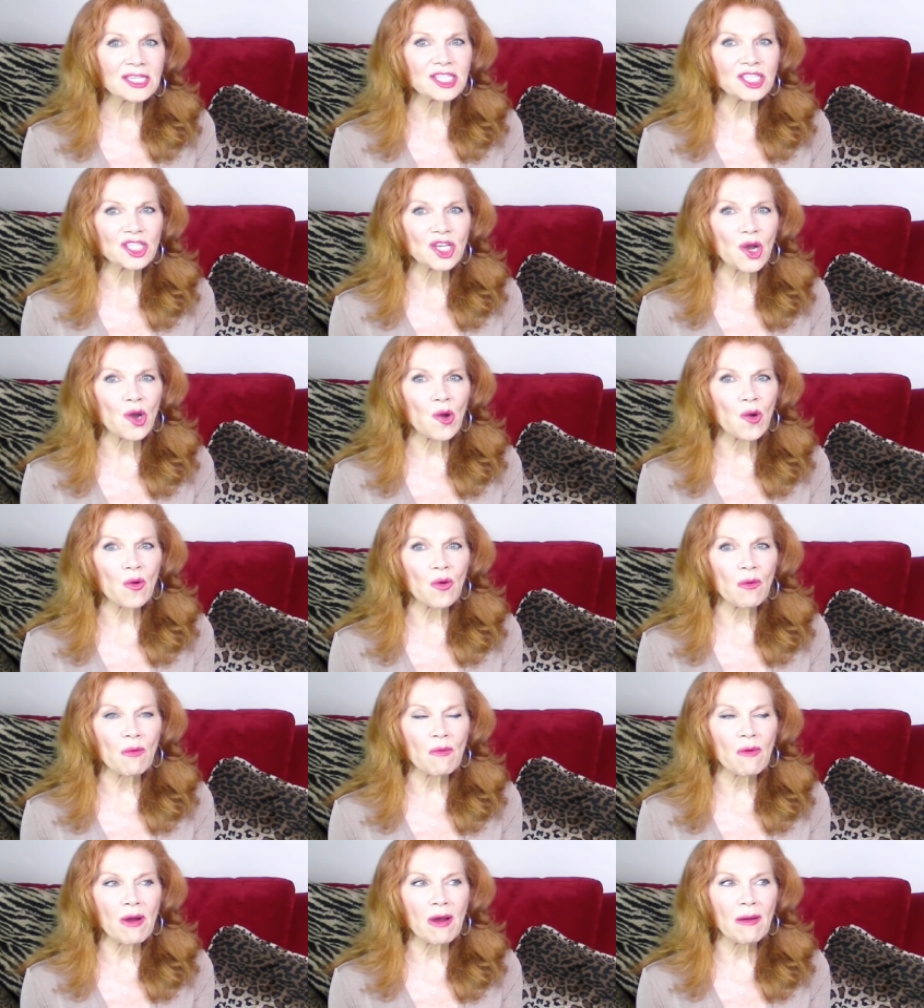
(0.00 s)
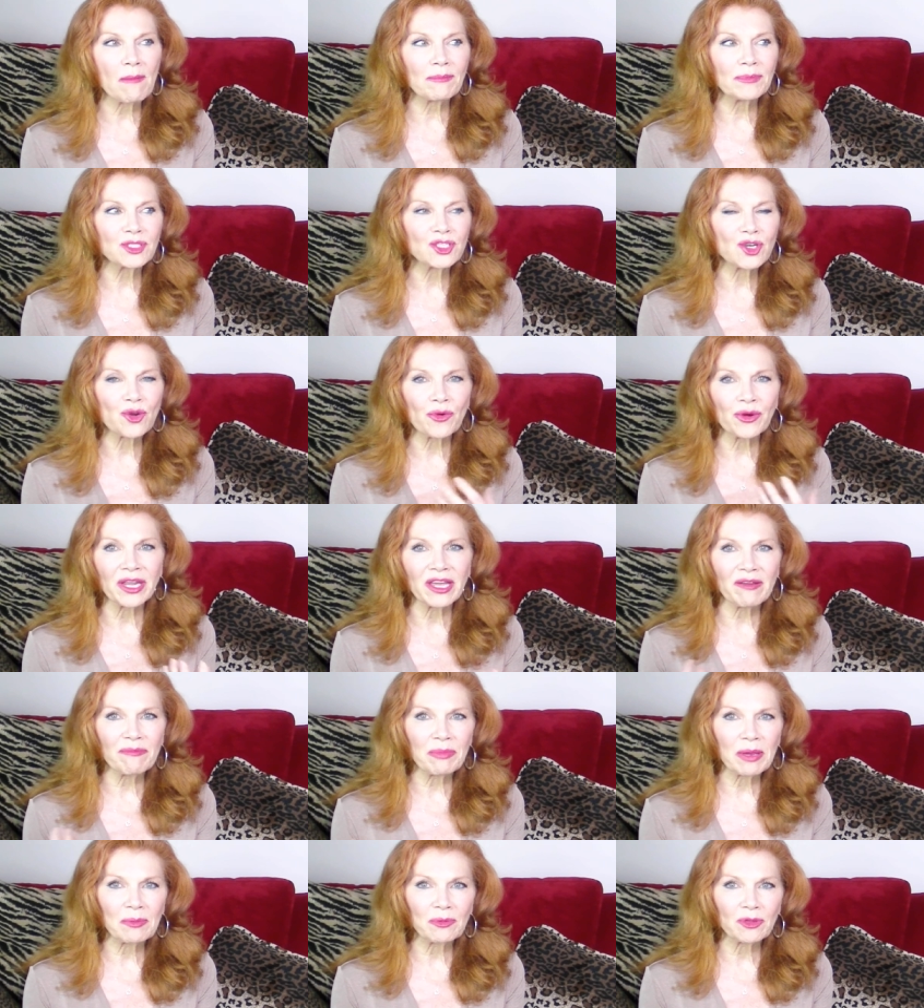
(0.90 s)
So
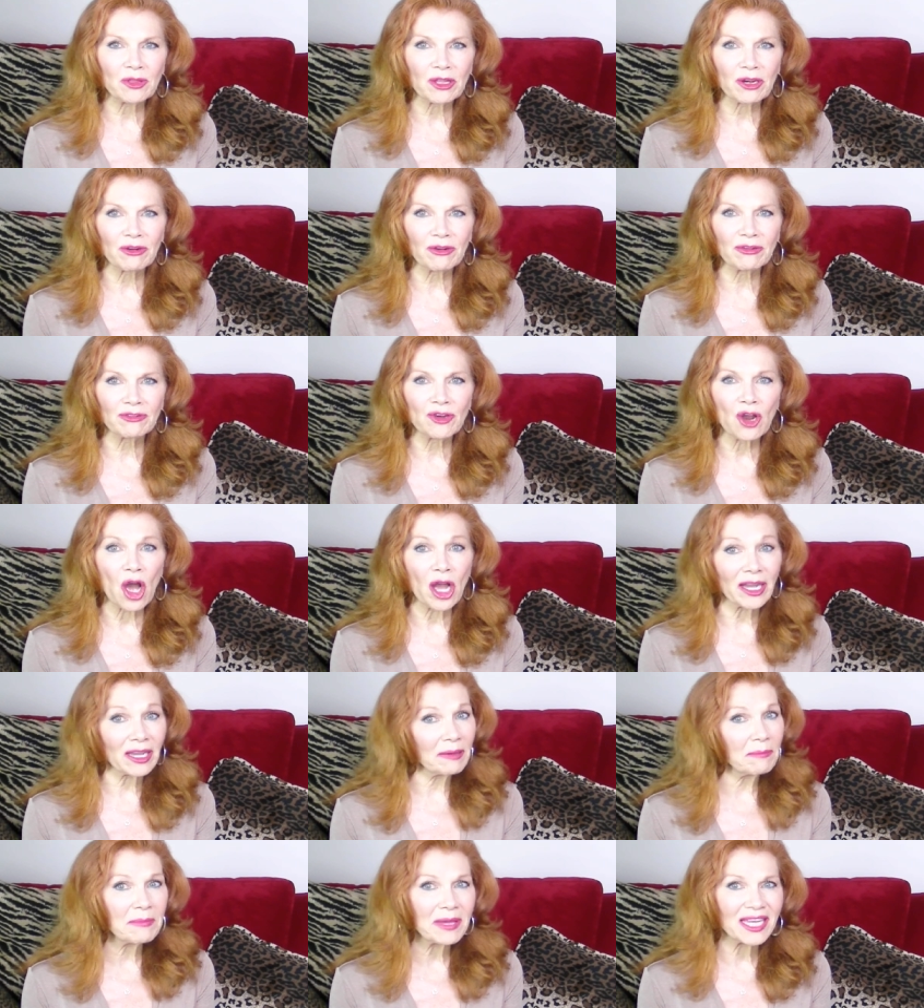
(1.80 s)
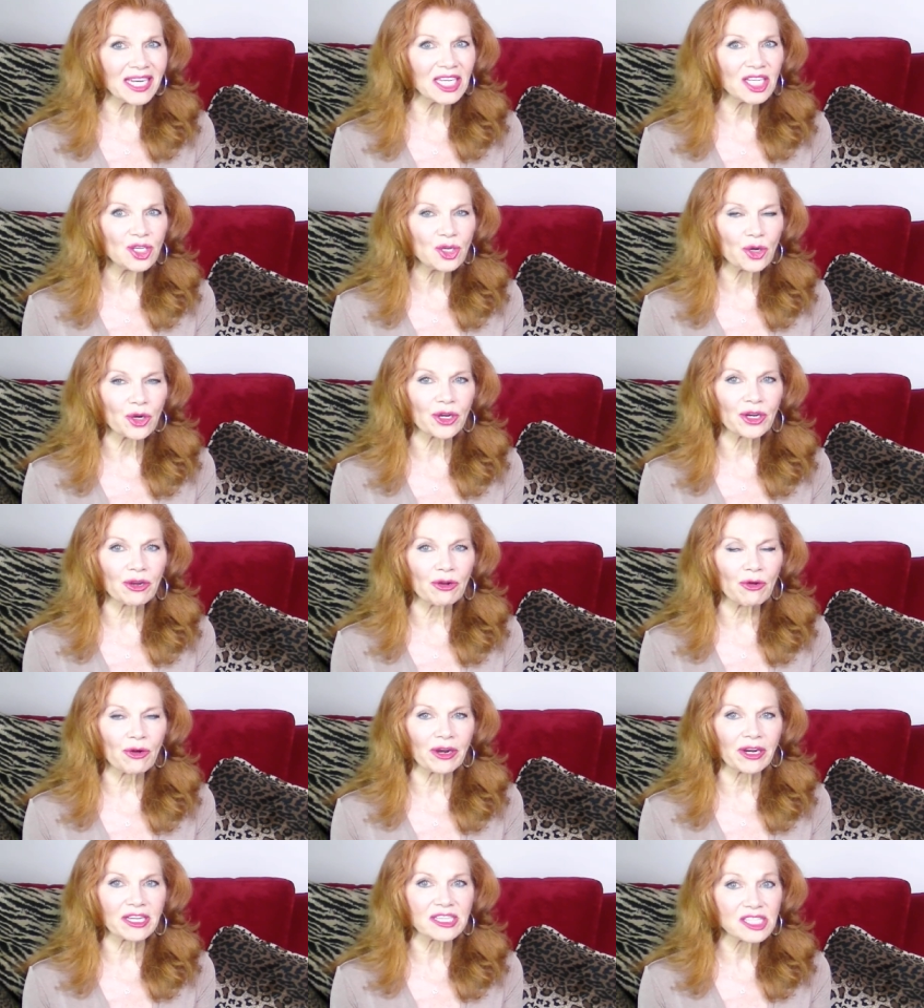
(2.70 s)
majority of people that are not committed or,
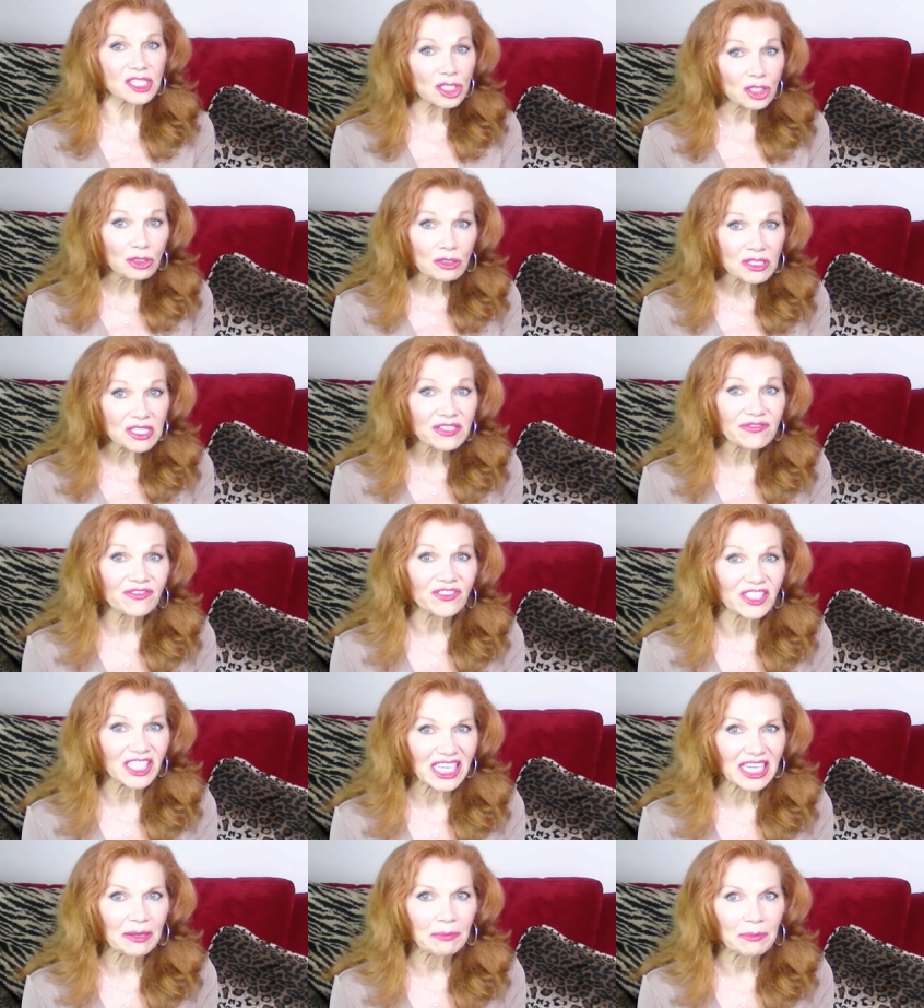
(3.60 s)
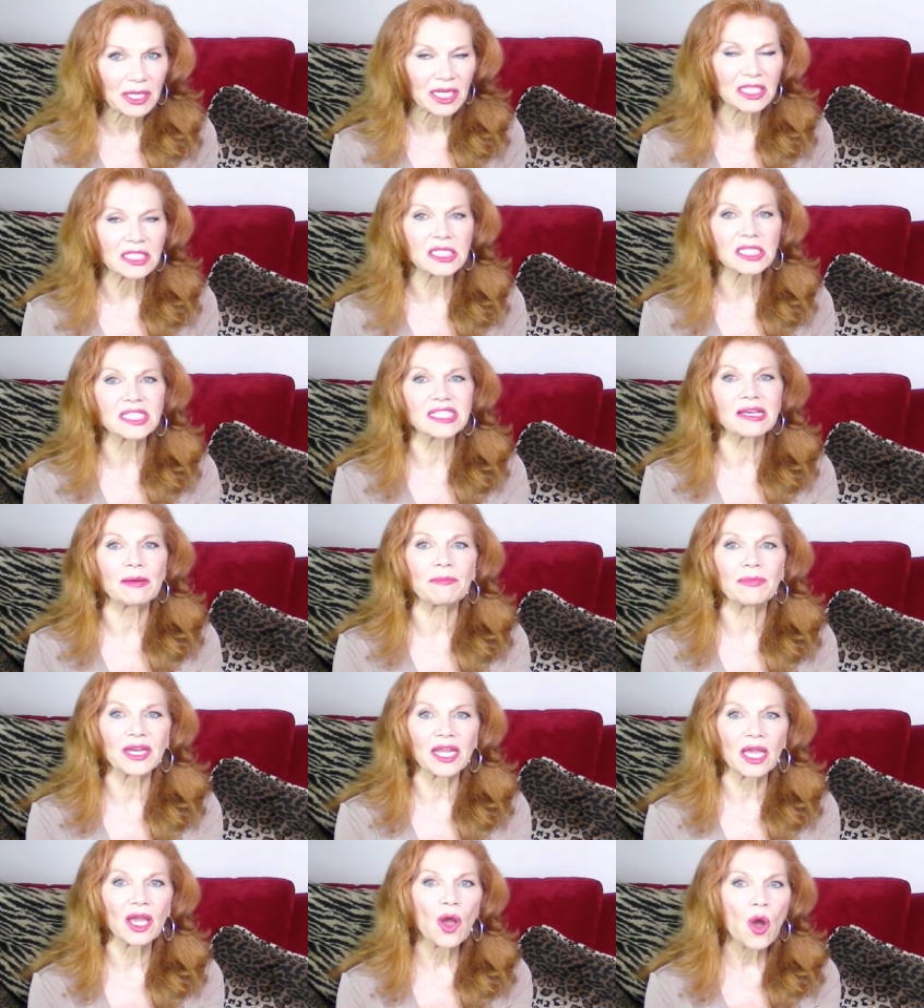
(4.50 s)
or exclusively committed to
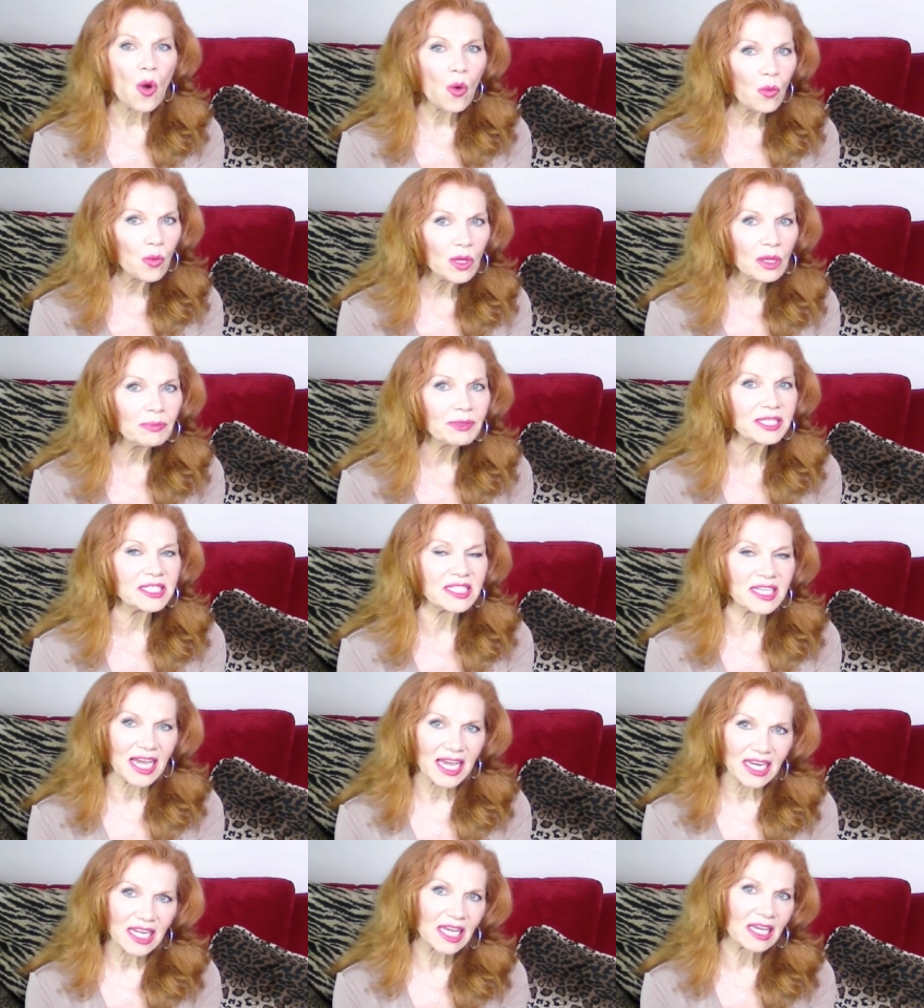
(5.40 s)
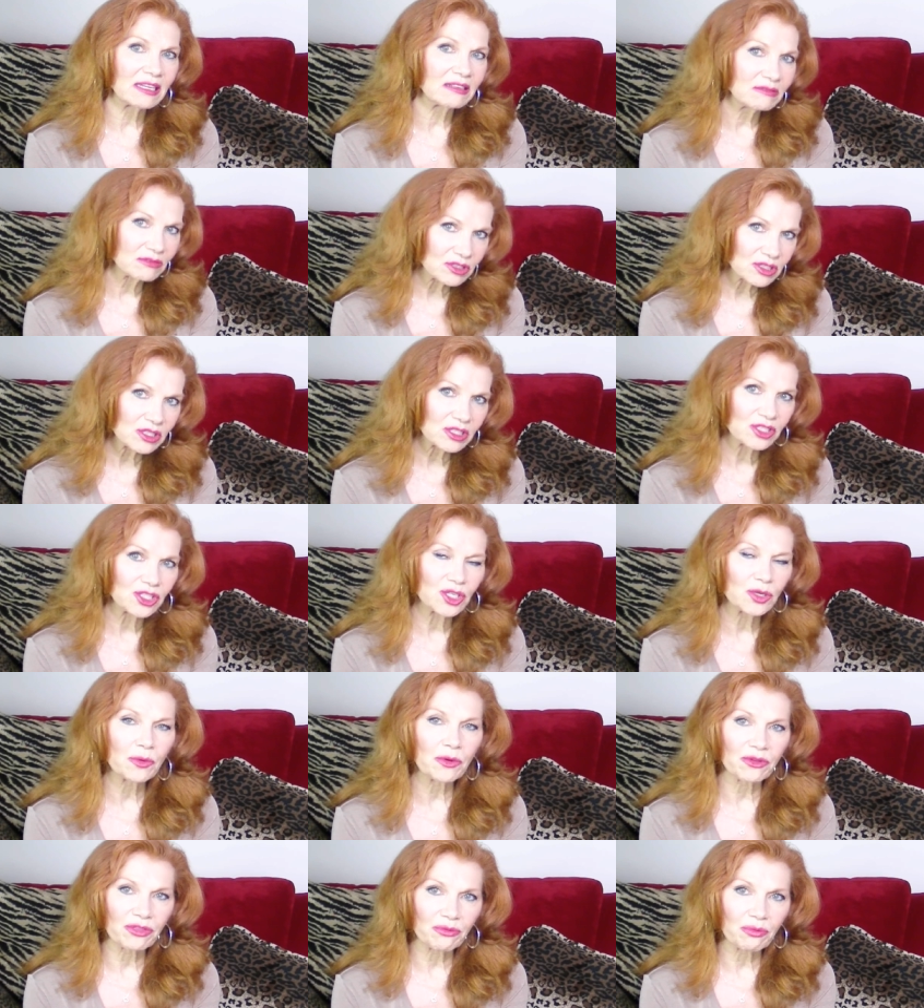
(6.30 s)
somebody will be dating
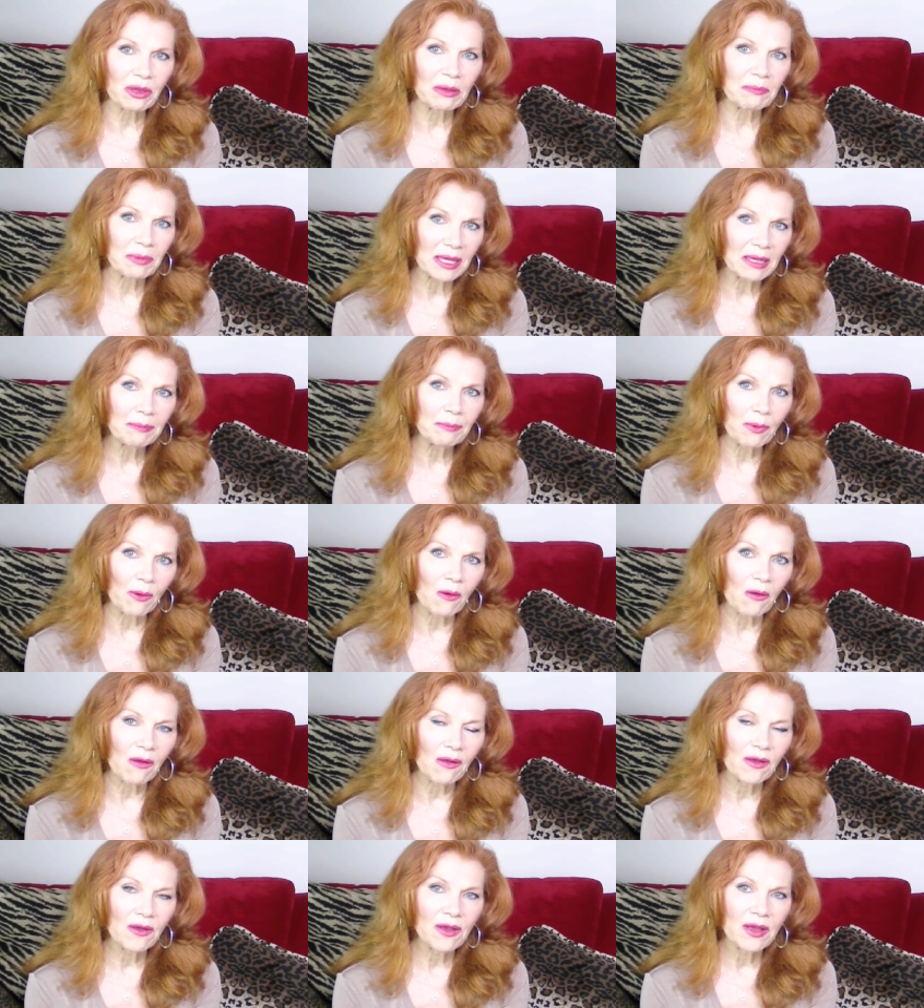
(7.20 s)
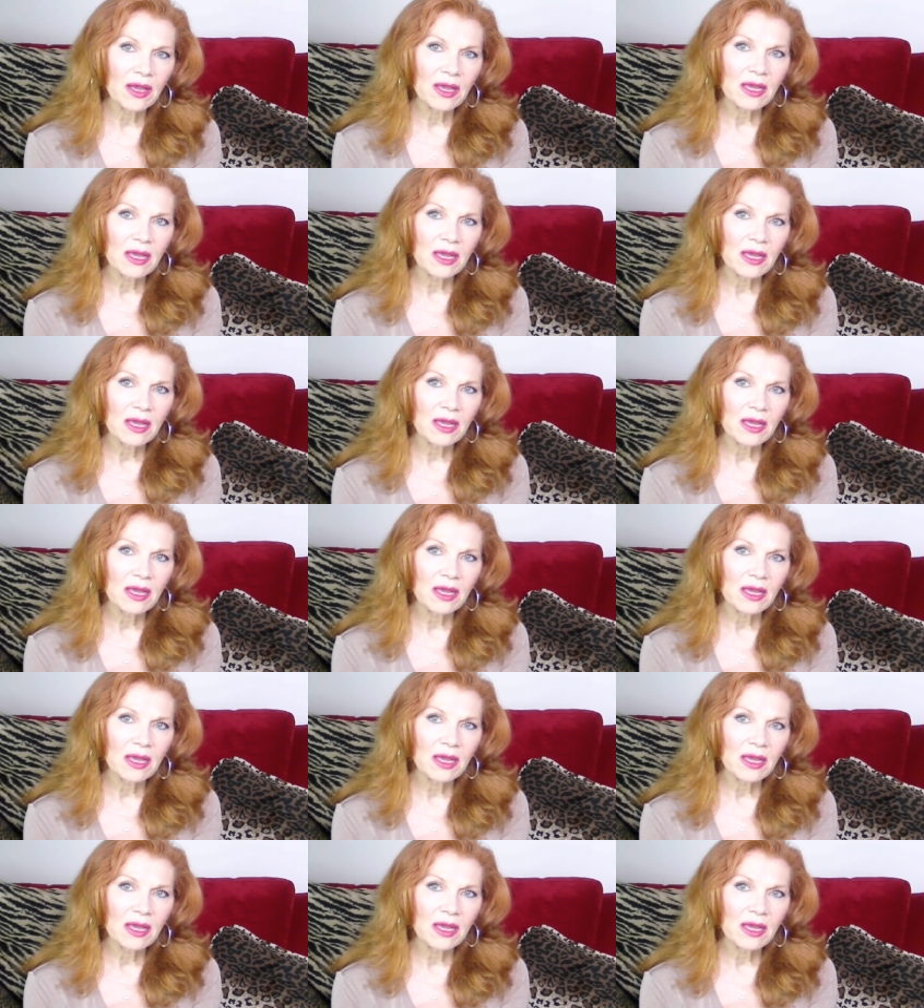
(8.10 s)
two or three people.